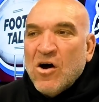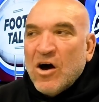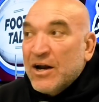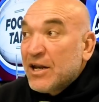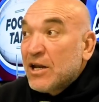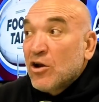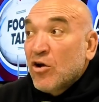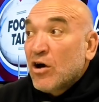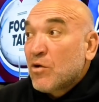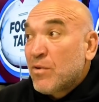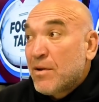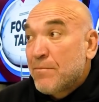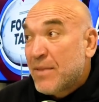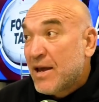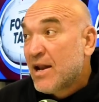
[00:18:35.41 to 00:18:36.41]
I didn't like
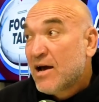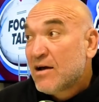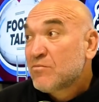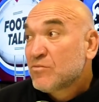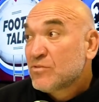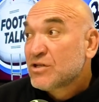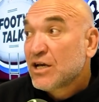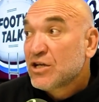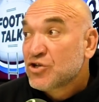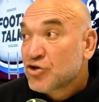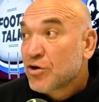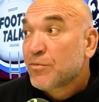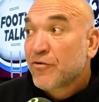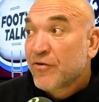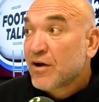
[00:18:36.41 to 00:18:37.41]
when Ben Hunt was getting
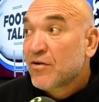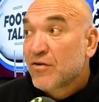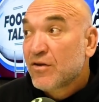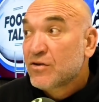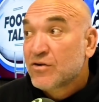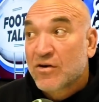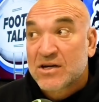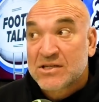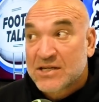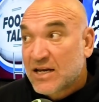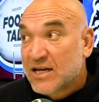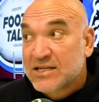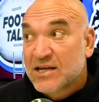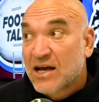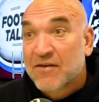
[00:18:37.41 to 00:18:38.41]
chopped around to the Titans and
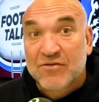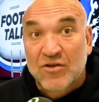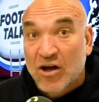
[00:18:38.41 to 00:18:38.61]
he's asked,